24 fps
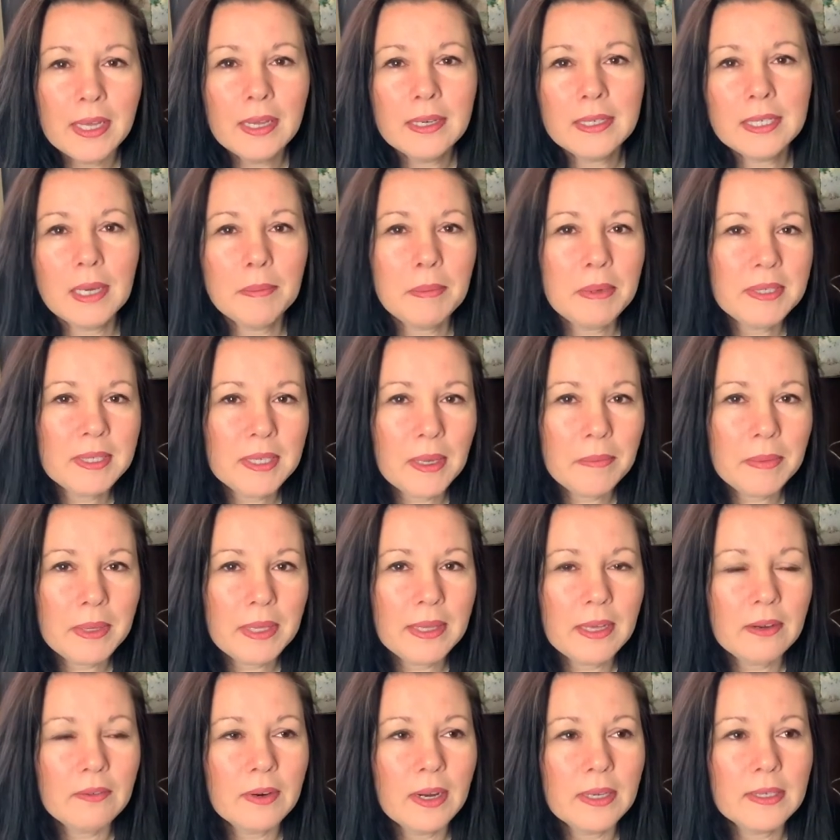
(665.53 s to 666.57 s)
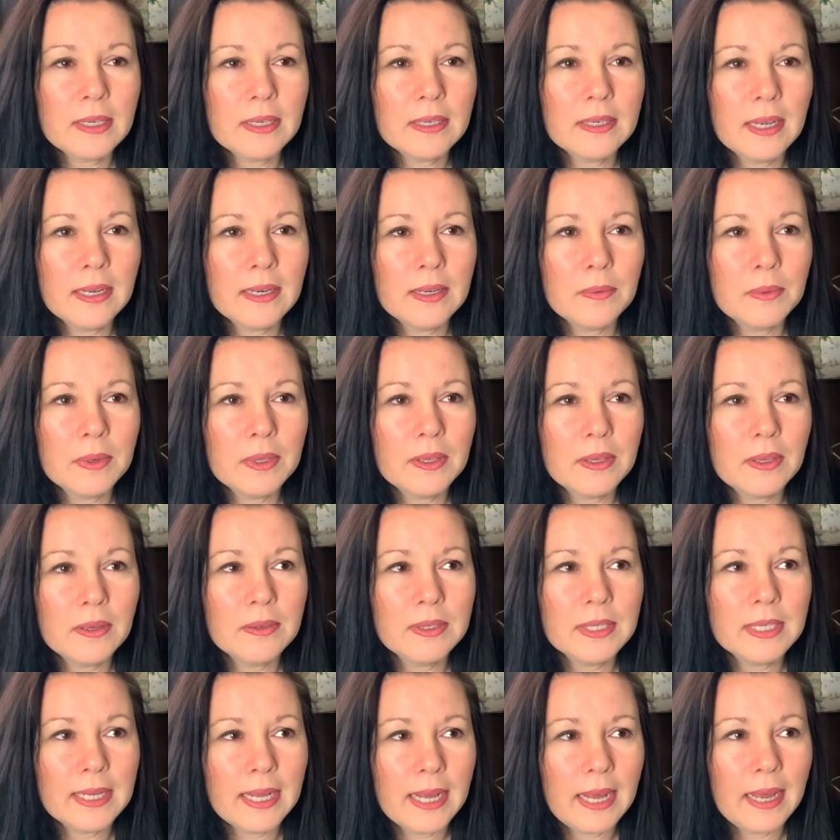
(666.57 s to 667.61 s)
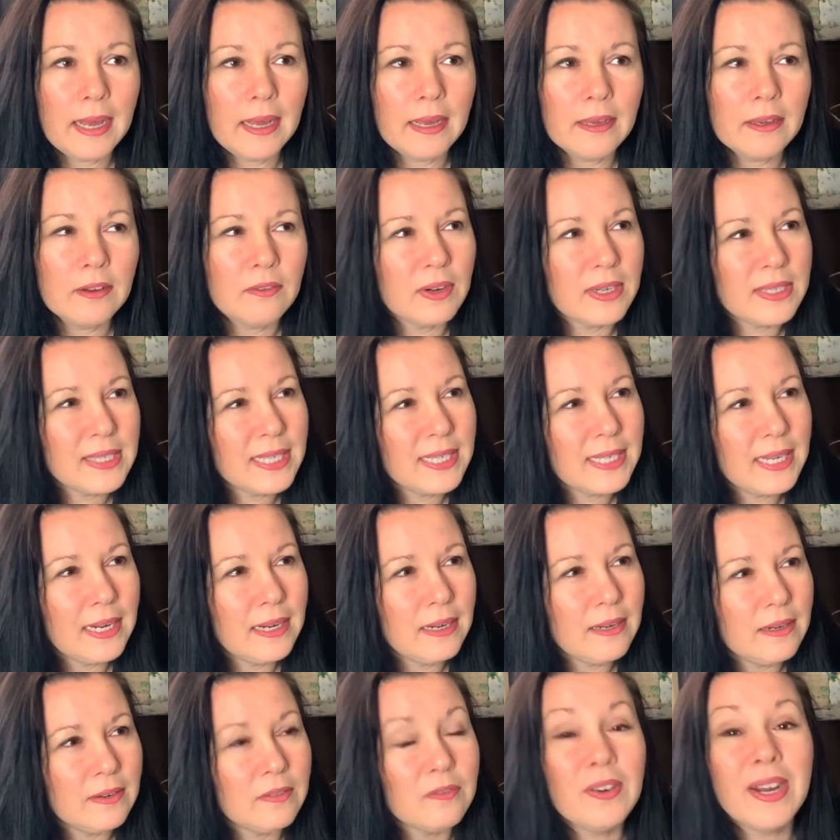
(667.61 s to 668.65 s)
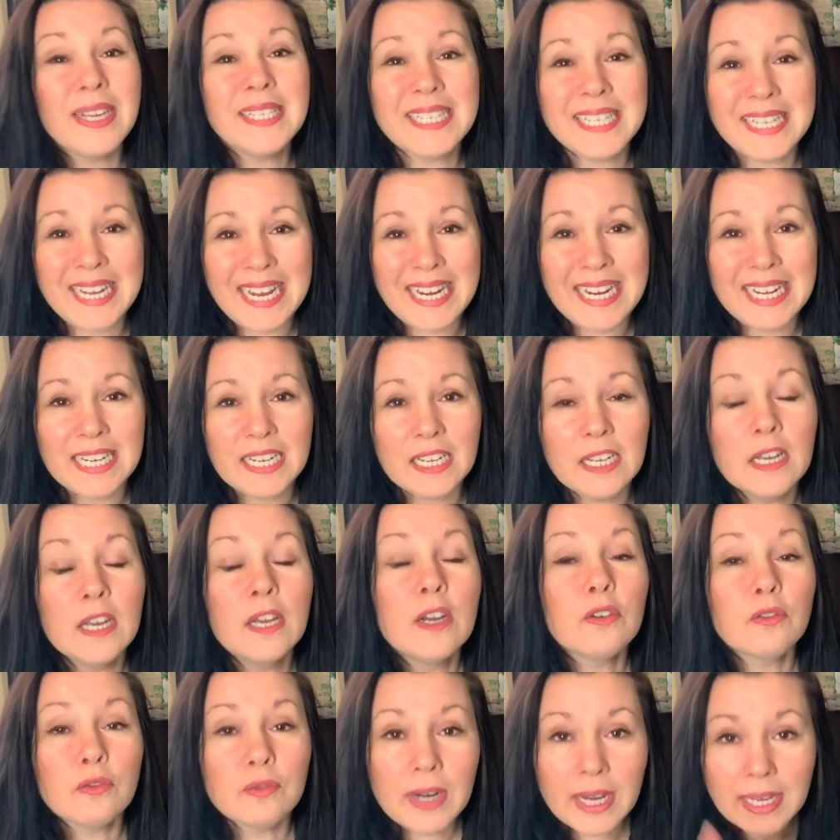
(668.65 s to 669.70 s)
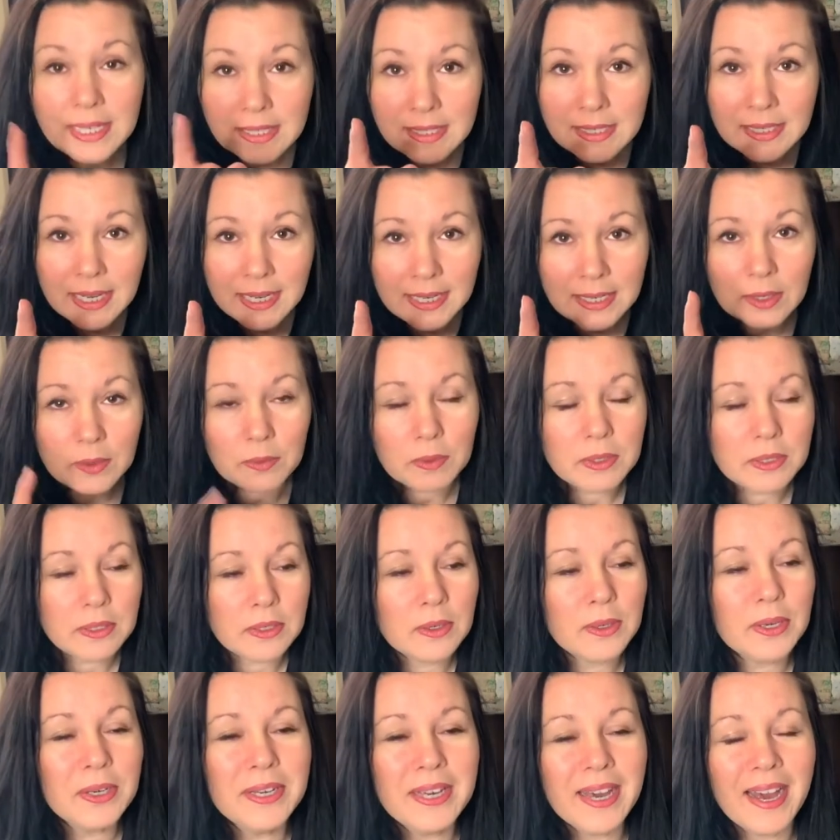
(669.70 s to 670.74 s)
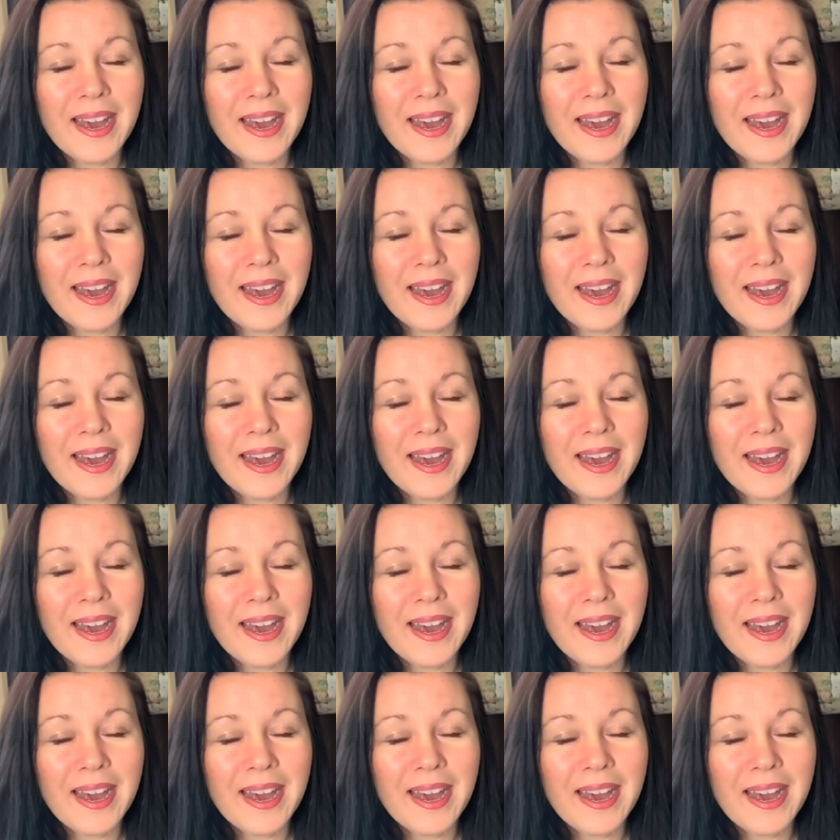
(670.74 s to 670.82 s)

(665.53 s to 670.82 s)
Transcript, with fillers: Tell me something that resonated with you today. Resonated? Resonated. Resonated with you